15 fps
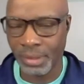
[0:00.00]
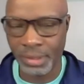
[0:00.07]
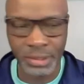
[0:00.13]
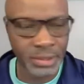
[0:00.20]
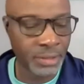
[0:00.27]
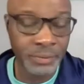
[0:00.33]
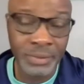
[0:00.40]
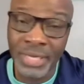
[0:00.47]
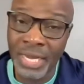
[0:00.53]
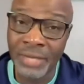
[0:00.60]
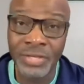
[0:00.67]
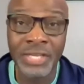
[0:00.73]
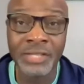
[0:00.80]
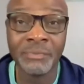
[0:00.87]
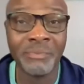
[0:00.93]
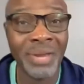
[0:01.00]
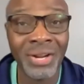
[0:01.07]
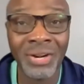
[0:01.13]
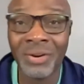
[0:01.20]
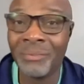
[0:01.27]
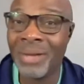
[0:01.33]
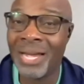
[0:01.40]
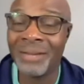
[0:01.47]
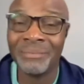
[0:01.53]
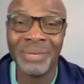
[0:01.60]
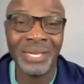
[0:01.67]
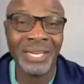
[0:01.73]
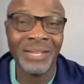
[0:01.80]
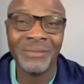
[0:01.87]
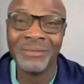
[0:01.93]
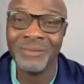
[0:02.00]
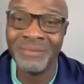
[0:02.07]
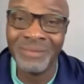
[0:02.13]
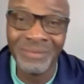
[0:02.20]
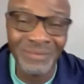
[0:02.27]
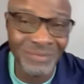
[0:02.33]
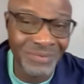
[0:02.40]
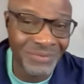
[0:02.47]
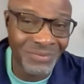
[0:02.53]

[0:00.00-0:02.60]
And sometimes that's better by being